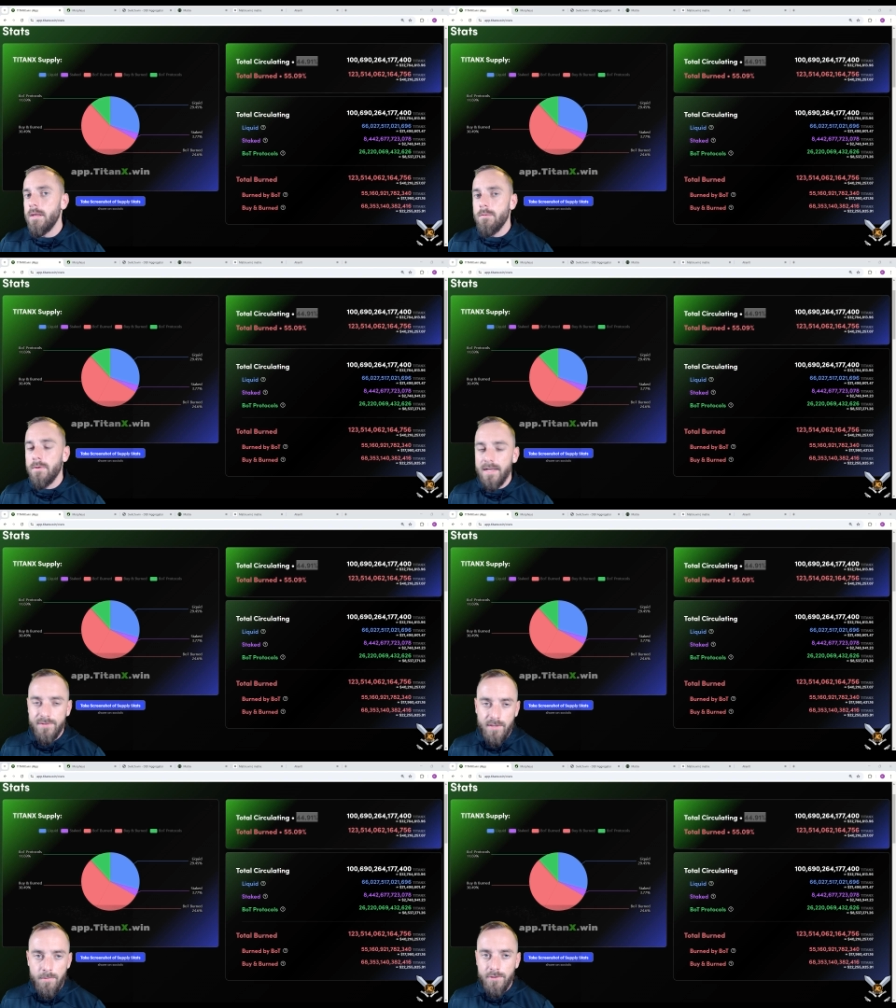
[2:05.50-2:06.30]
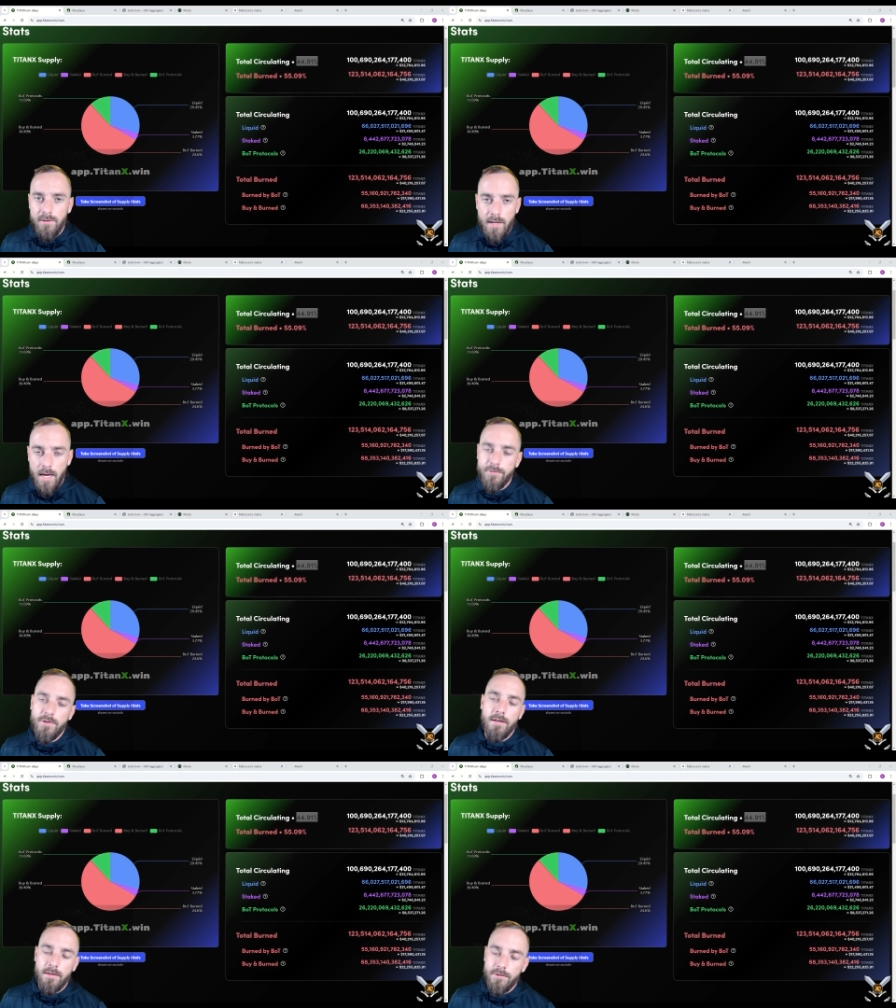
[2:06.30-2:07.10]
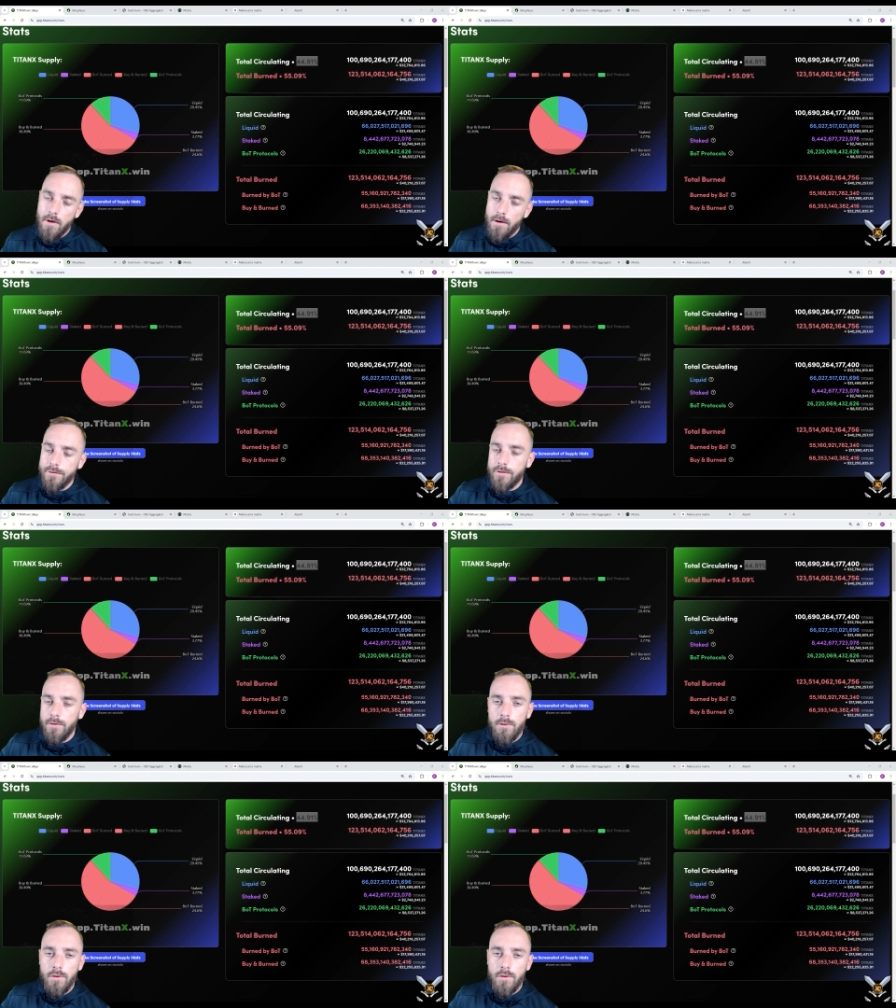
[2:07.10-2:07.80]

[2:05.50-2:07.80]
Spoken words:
We're not seeing much adoption, and it's also